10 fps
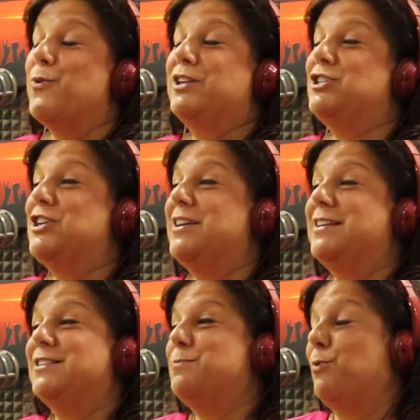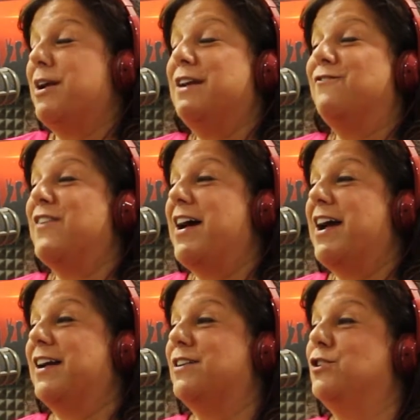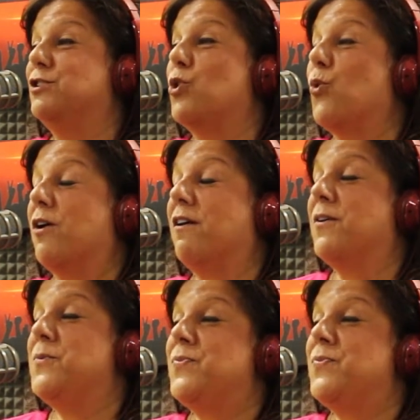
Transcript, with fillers: which is brain fog galore.